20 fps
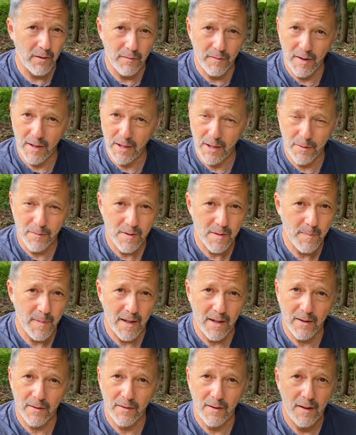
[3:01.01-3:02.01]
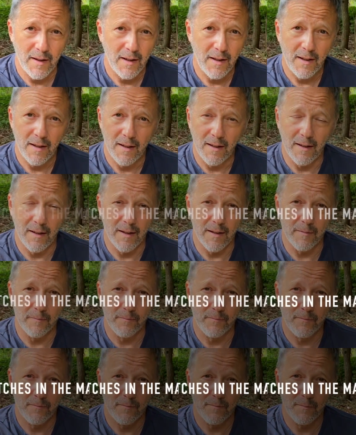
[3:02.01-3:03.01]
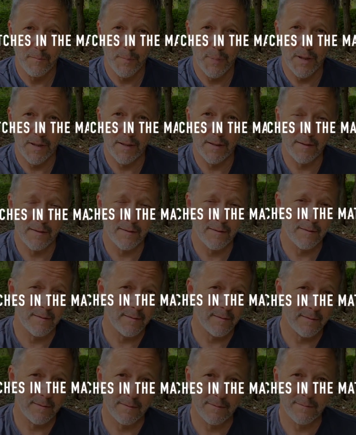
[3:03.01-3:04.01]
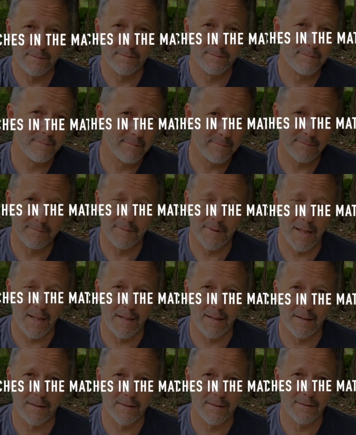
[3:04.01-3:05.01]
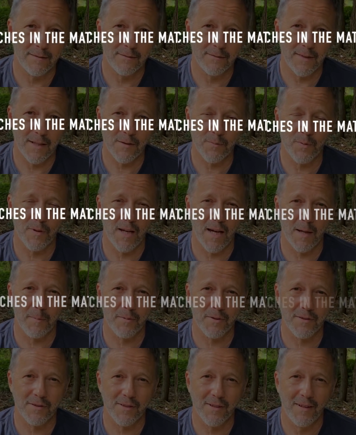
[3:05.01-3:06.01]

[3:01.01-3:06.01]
video was about, but hey, that's what happens.